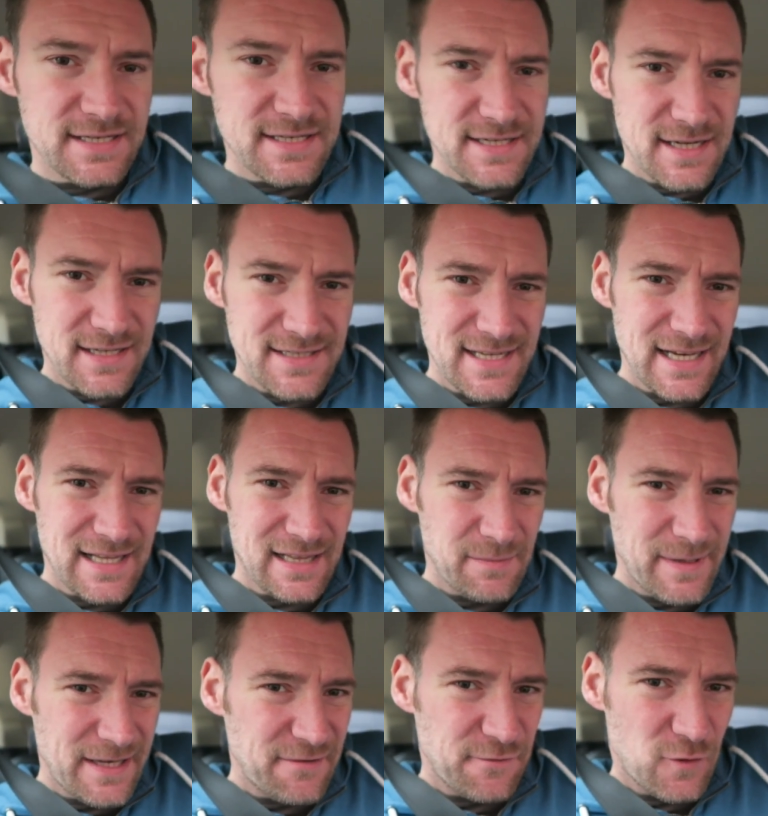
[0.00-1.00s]
discuss a
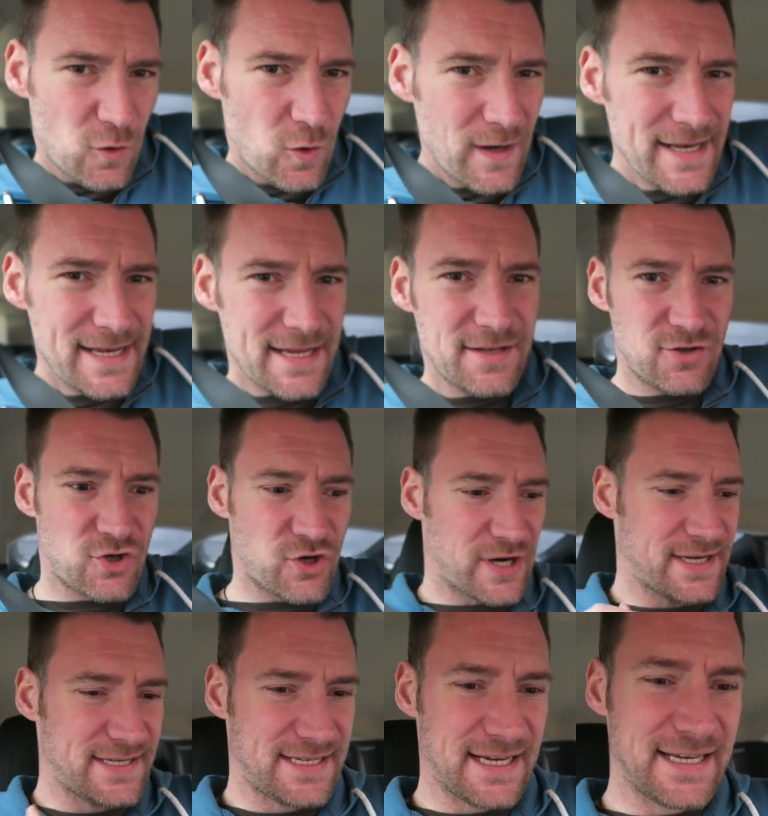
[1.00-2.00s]
little bit of quite
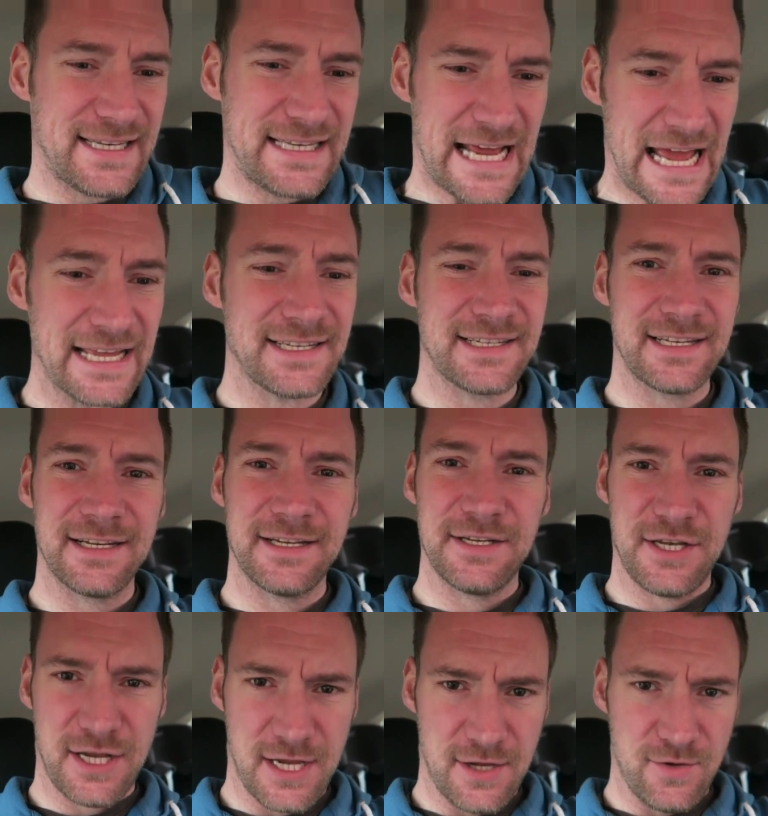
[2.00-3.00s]
interesting Tesla
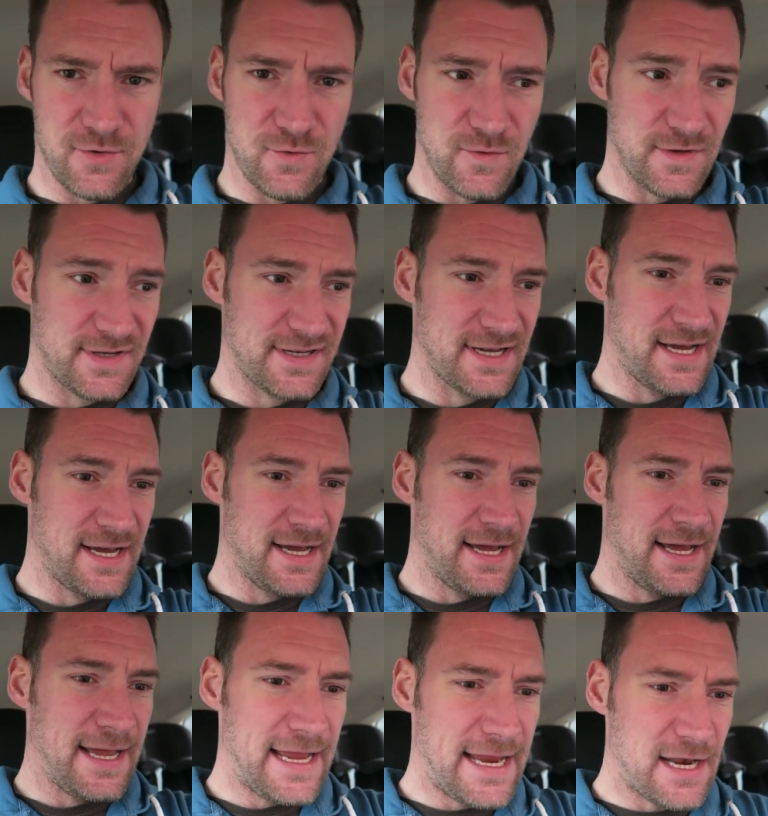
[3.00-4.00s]
news.
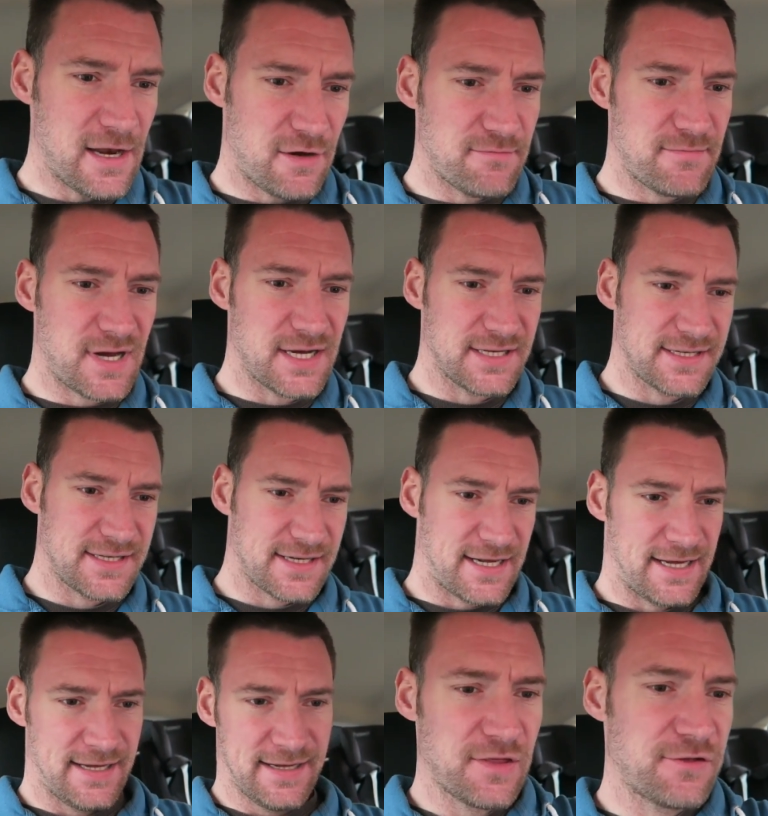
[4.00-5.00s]
Elon Musk
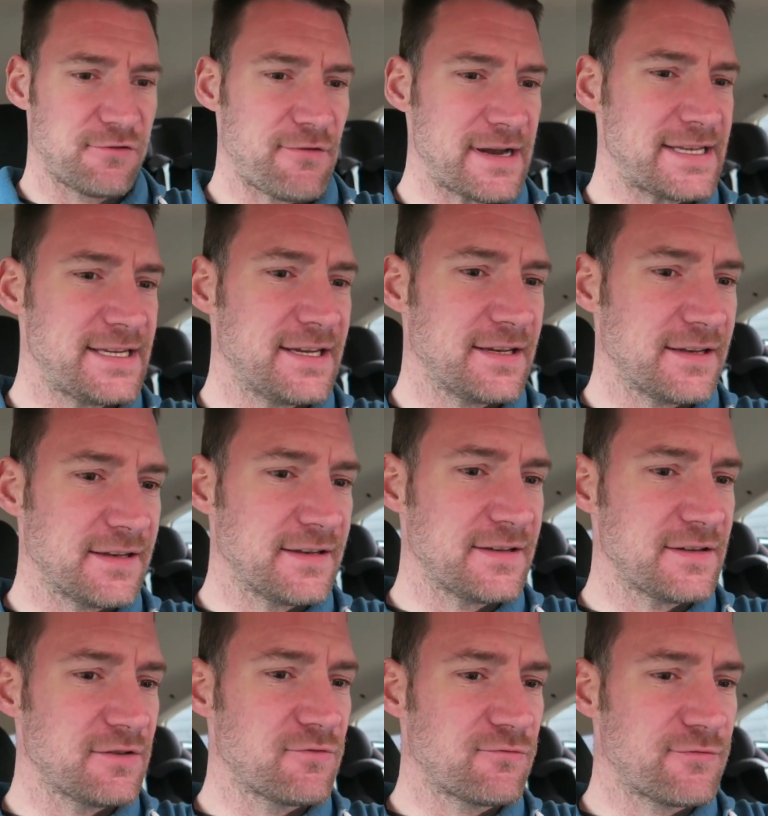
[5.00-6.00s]

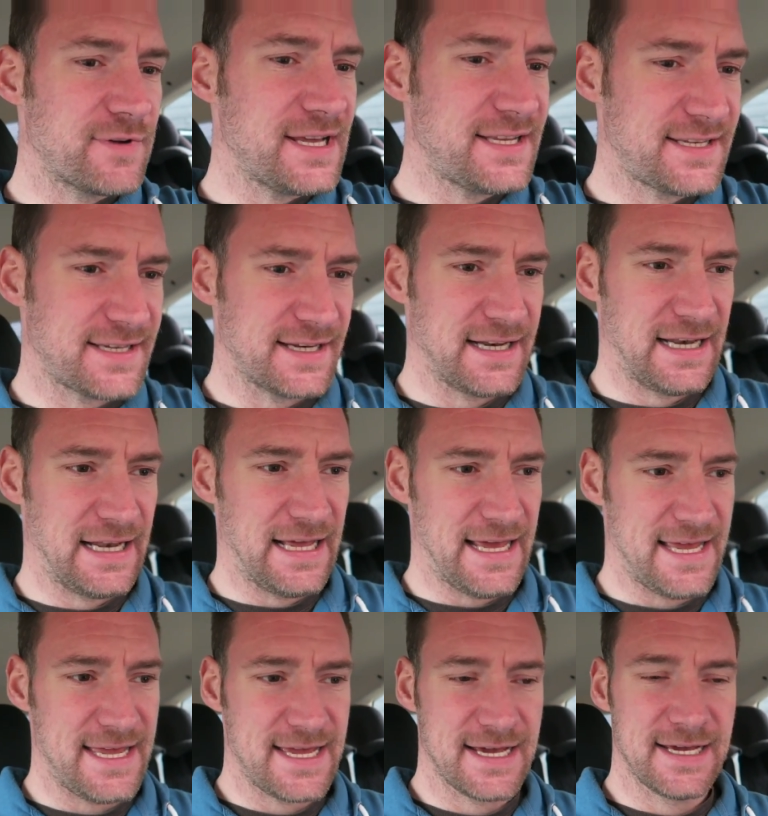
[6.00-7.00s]
threatened
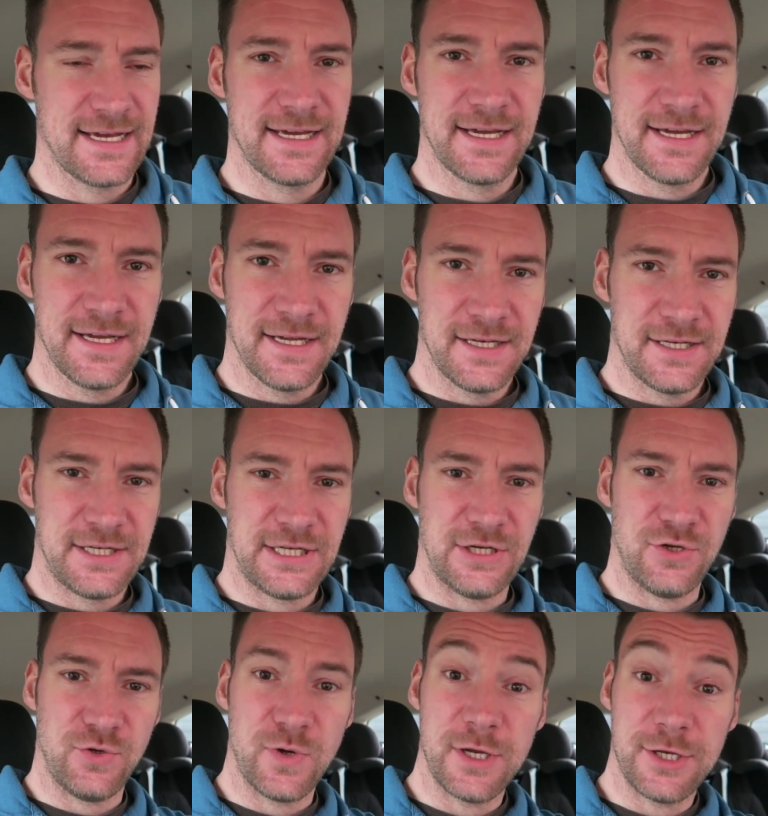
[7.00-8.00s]
recently
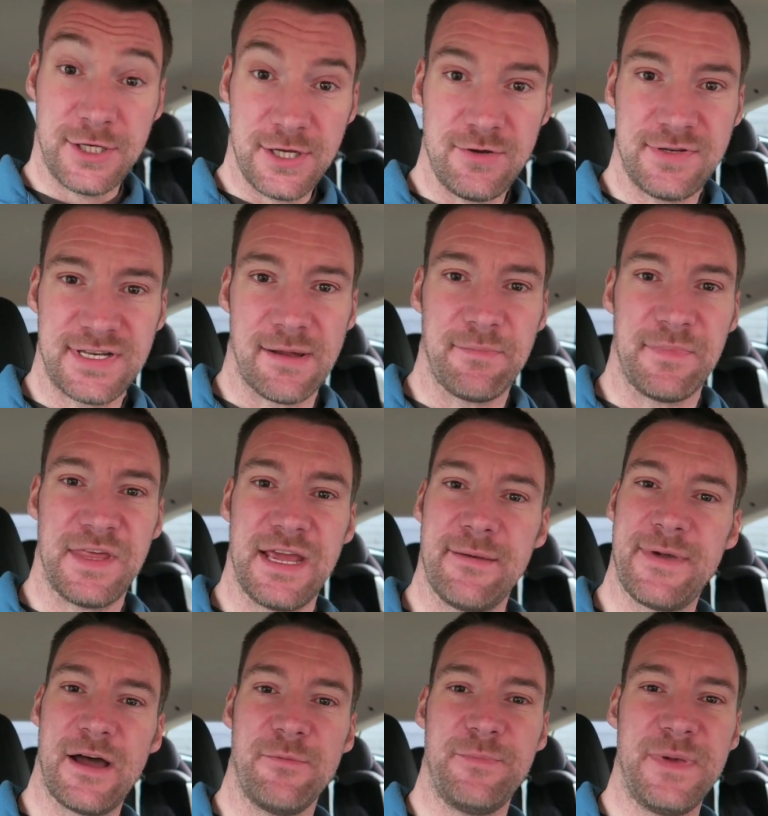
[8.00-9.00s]
to do something
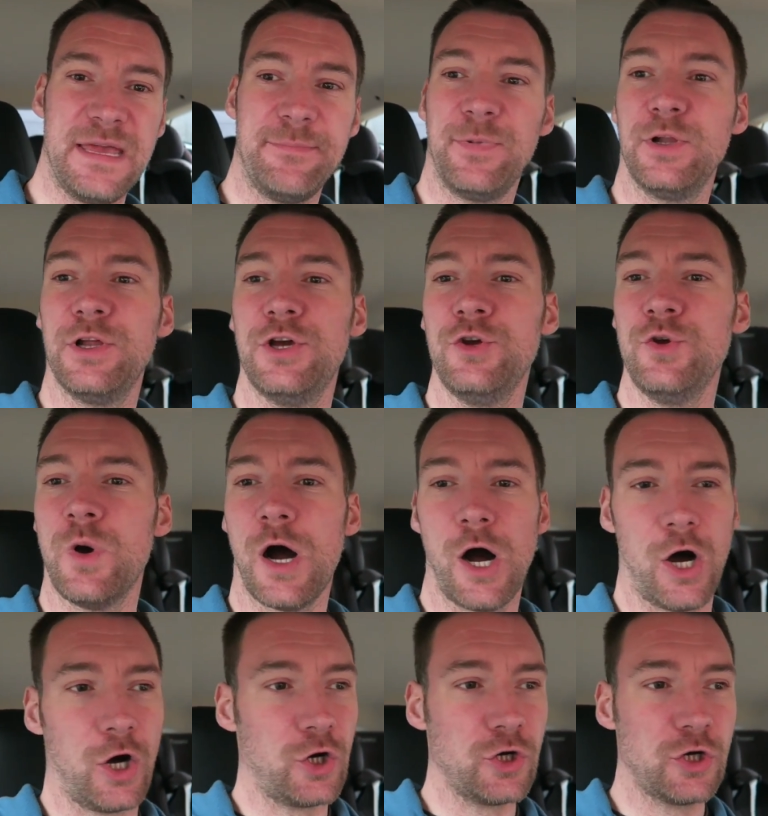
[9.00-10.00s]
about people who
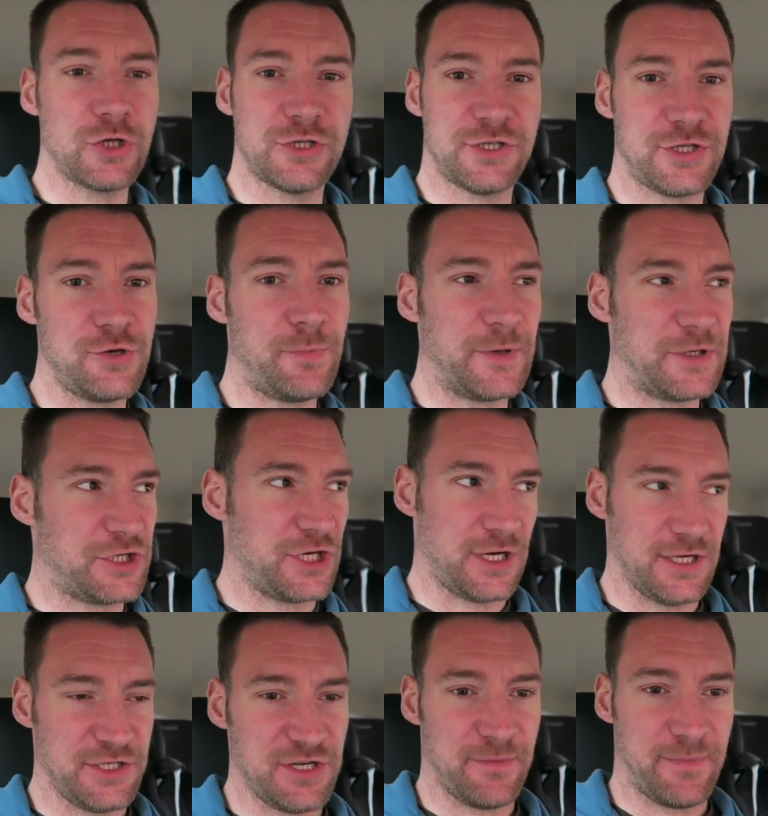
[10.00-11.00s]
hog
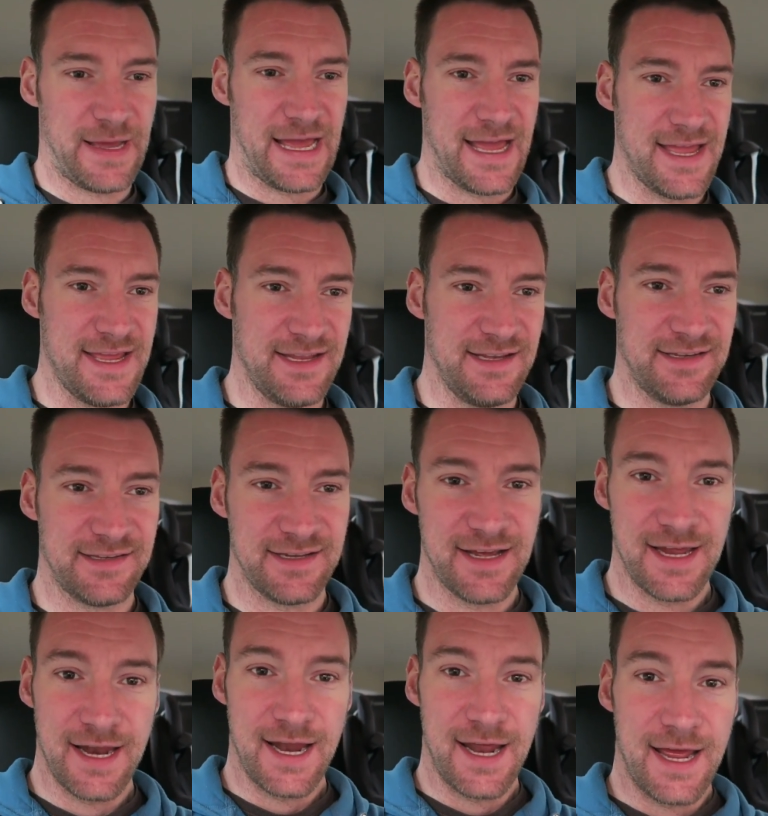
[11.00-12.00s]
supercharger bays.
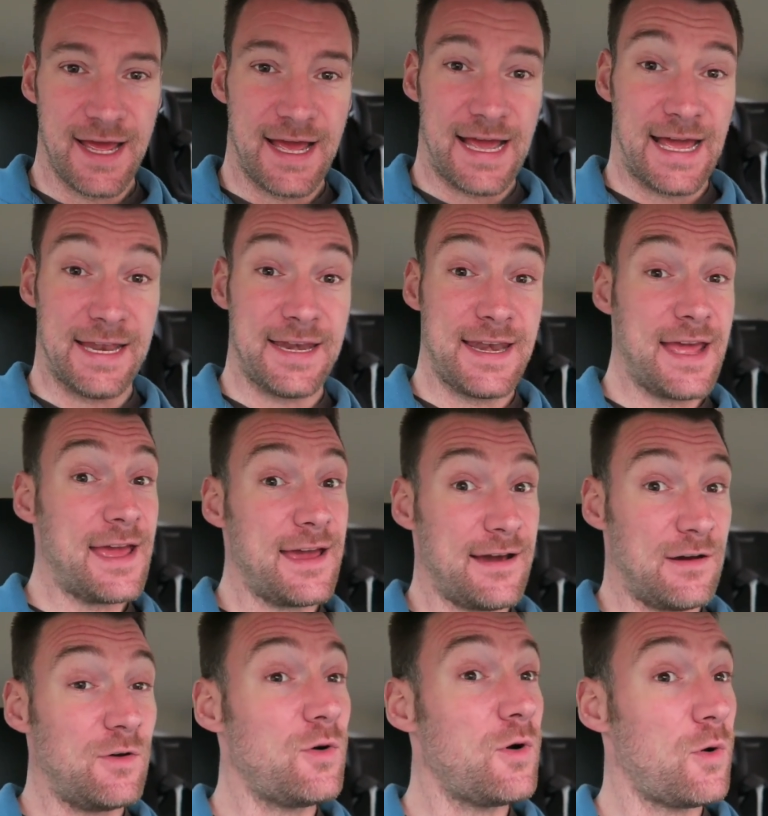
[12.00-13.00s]
And
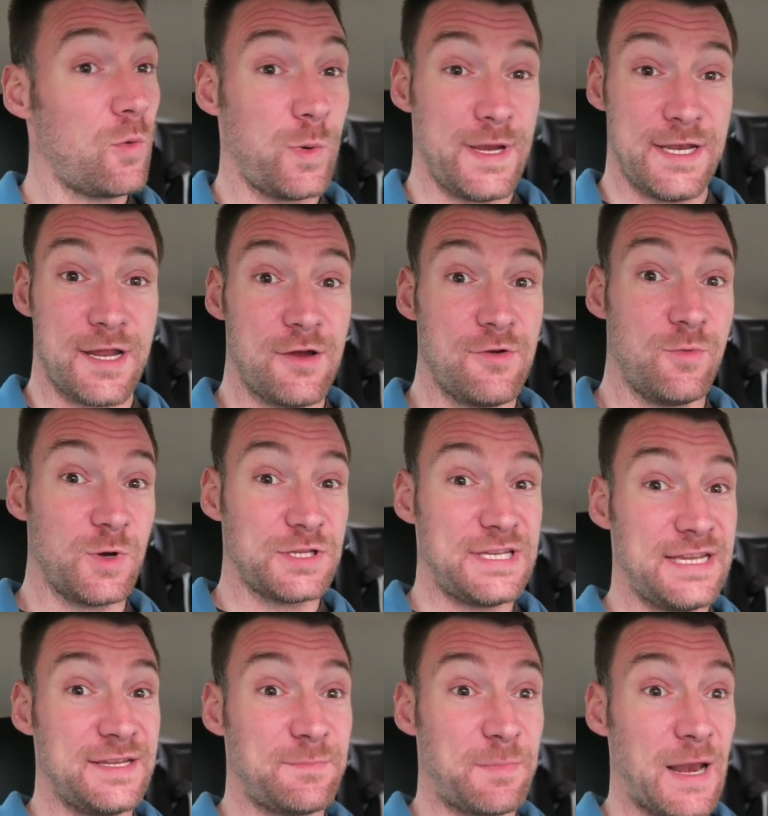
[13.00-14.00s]
now we know what
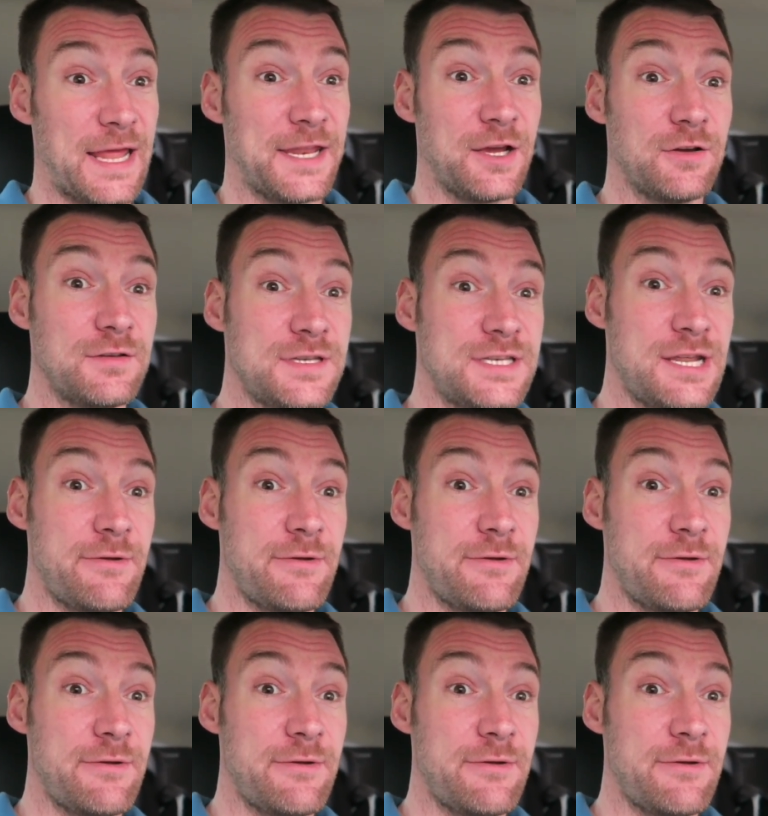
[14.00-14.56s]
he's planning on